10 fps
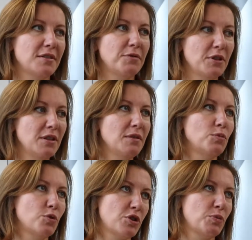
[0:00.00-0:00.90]
Mega
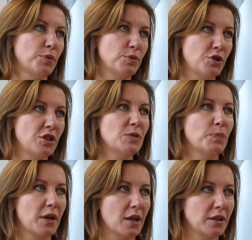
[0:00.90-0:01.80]
Market, where you can
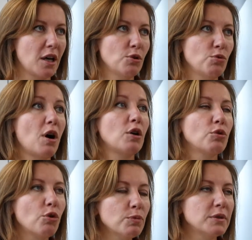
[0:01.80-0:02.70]
choose from a
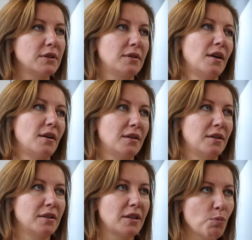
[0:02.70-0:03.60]
huge range of
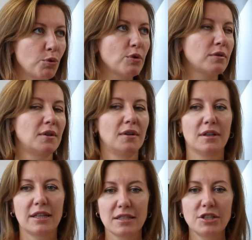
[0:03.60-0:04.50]
goods in our
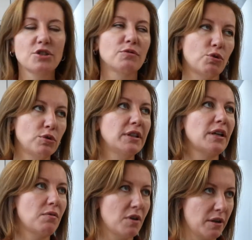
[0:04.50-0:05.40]
catalog, all
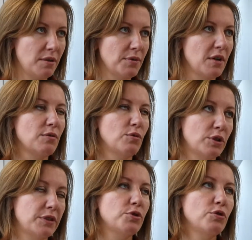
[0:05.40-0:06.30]
of which can be
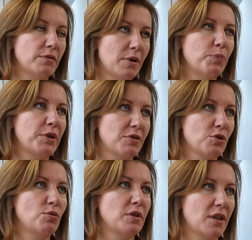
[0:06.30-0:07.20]
delivered to your house.